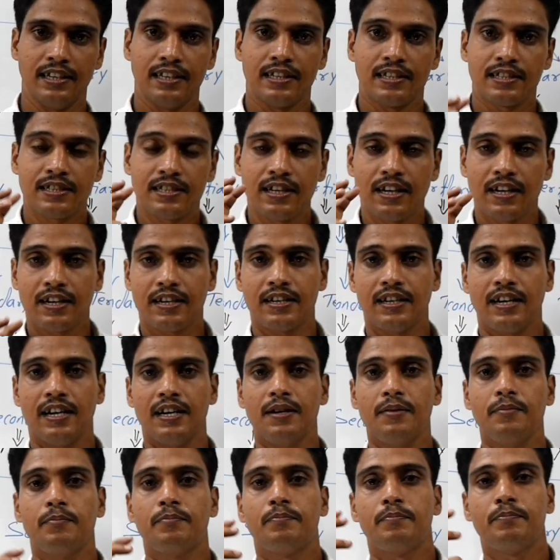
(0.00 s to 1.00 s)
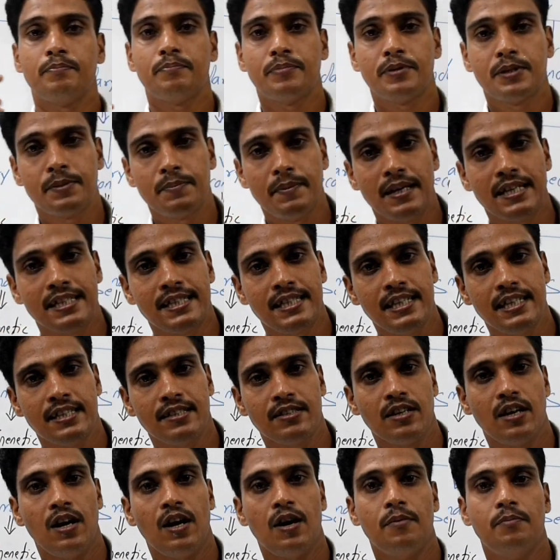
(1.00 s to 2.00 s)
certain species
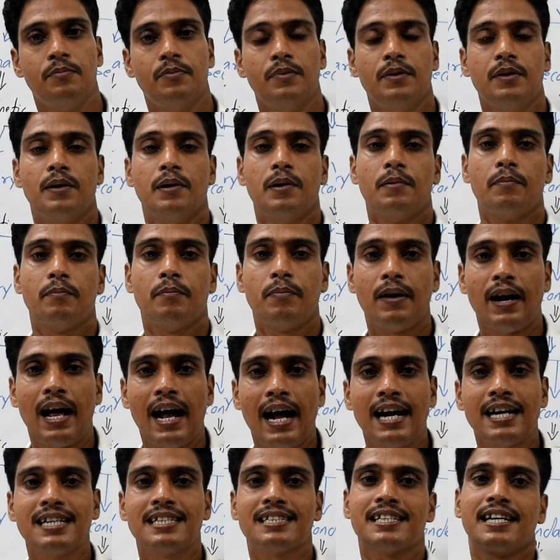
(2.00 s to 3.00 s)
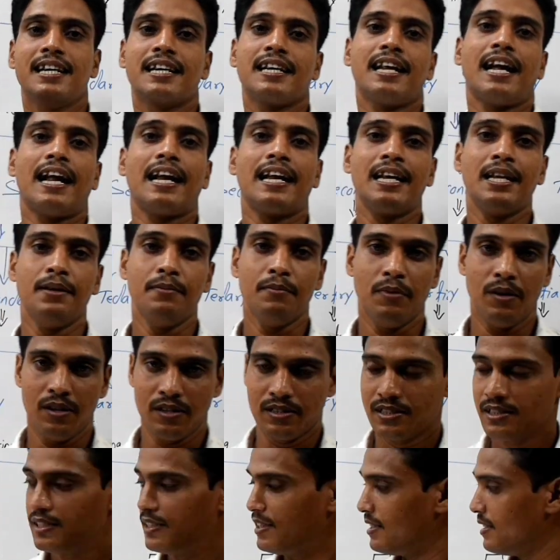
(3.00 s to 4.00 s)
of plants and
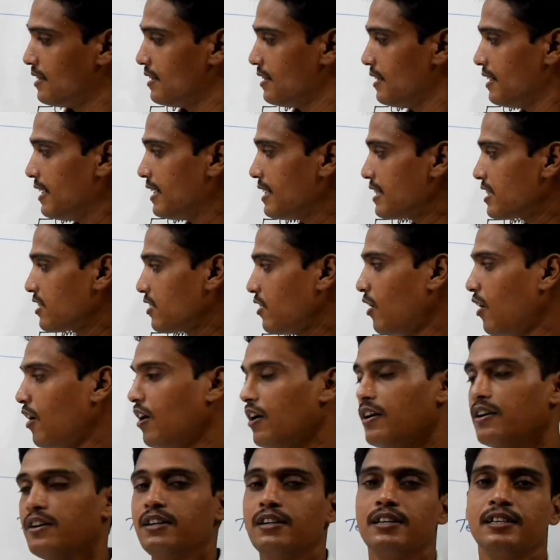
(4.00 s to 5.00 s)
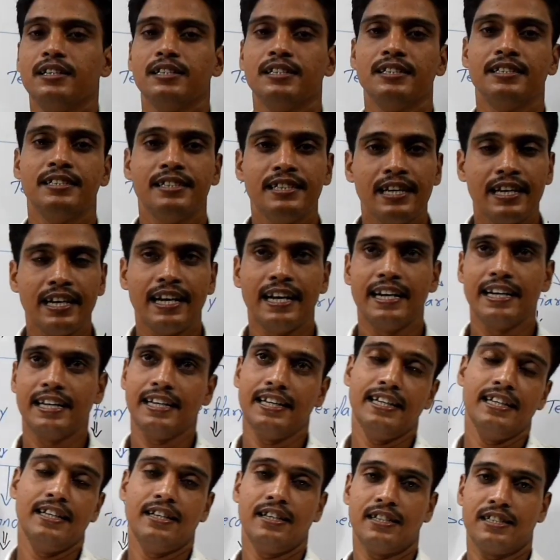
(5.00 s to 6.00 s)
animals is called genetic
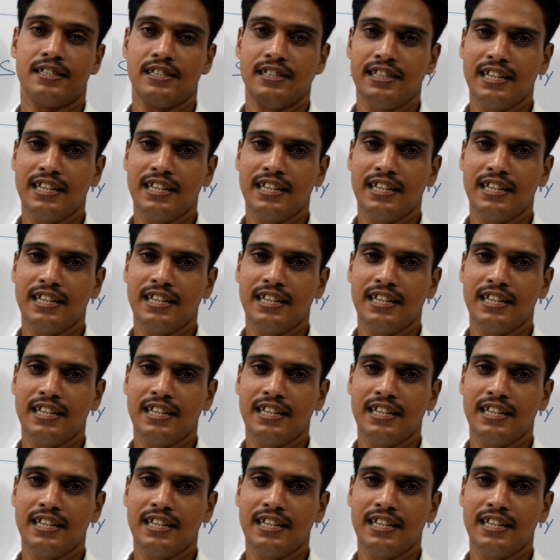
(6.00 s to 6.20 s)
industry.